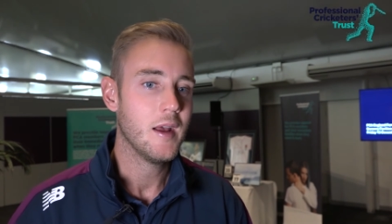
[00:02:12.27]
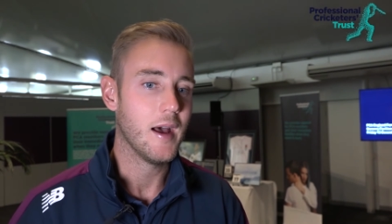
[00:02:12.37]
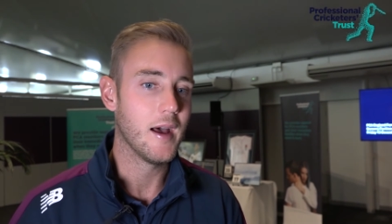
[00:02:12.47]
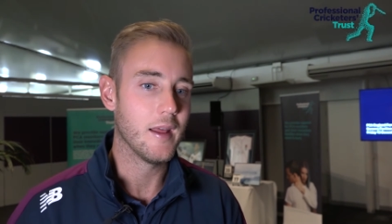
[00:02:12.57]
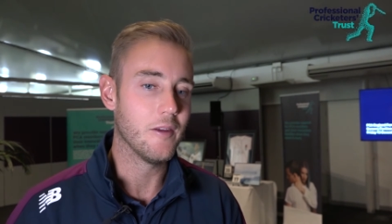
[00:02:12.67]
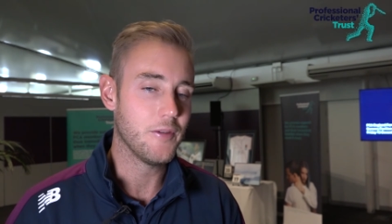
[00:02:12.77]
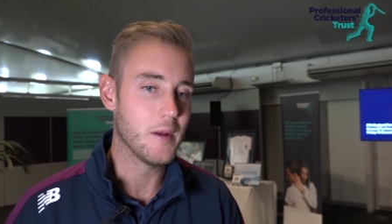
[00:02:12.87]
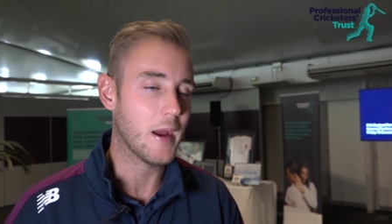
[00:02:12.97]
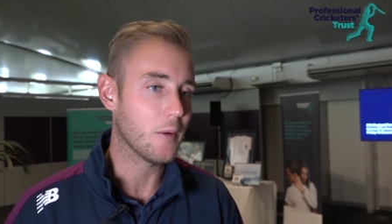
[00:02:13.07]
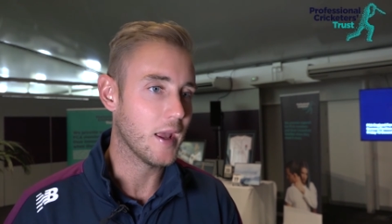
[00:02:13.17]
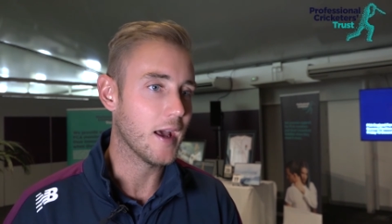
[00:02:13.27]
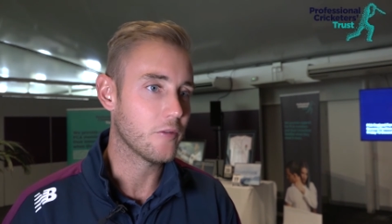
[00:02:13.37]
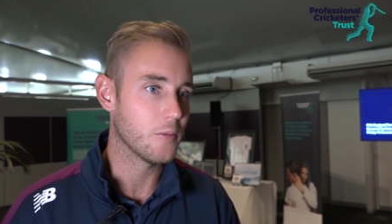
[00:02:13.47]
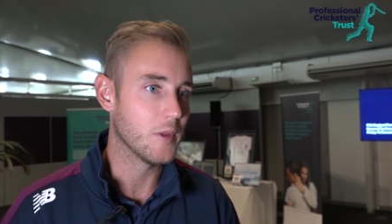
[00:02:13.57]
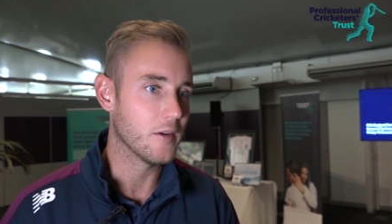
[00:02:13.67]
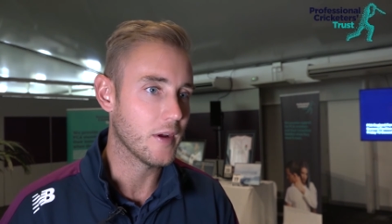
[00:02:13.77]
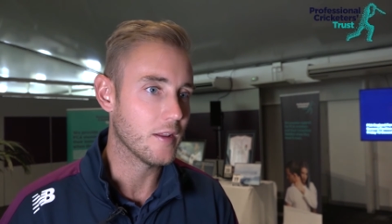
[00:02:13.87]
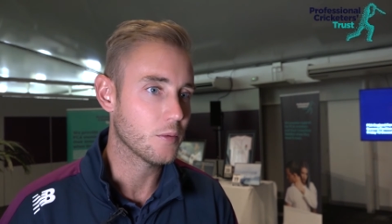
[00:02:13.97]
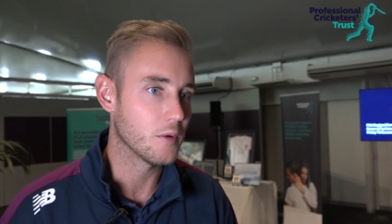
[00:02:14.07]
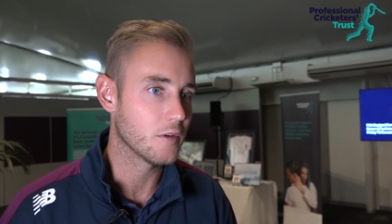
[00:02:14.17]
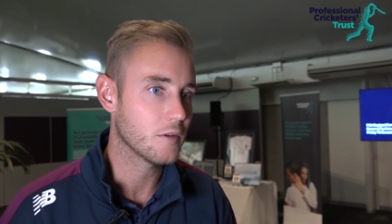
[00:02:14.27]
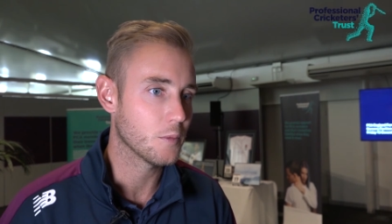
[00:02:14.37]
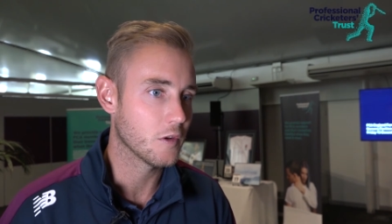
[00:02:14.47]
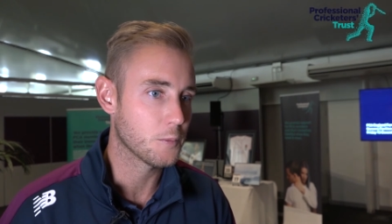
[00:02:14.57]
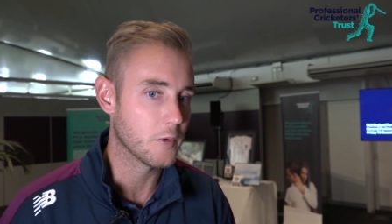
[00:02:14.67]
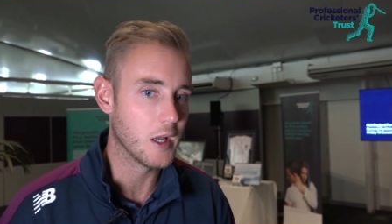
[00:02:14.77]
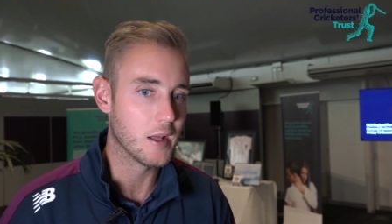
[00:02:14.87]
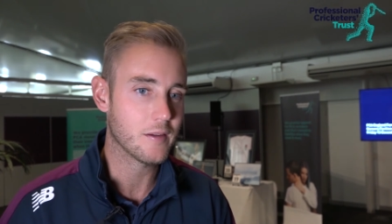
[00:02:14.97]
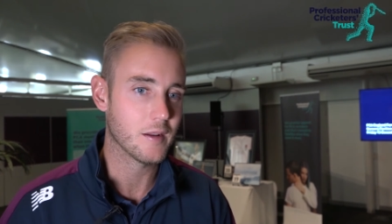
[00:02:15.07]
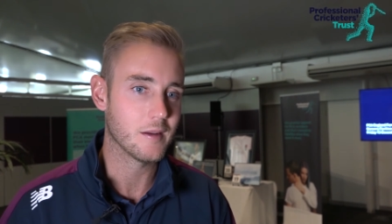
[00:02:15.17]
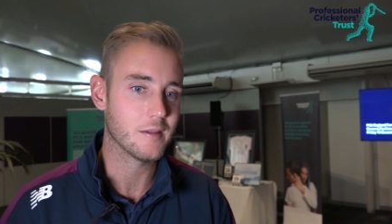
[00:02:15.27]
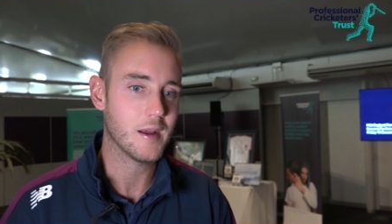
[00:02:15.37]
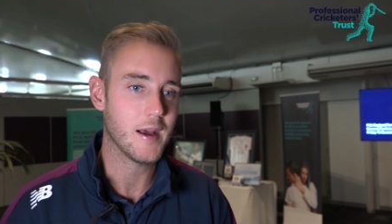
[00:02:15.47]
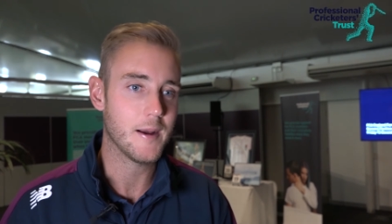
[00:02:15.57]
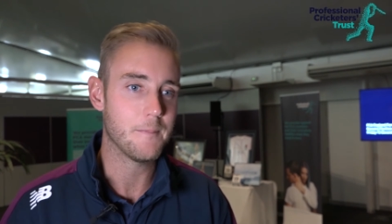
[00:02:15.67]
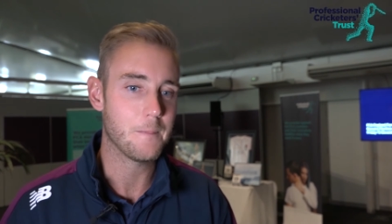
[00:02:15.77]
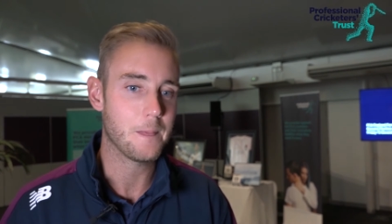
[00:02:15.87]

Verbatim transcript: Uh, and the feedback we had from the events was was brilliant, and um,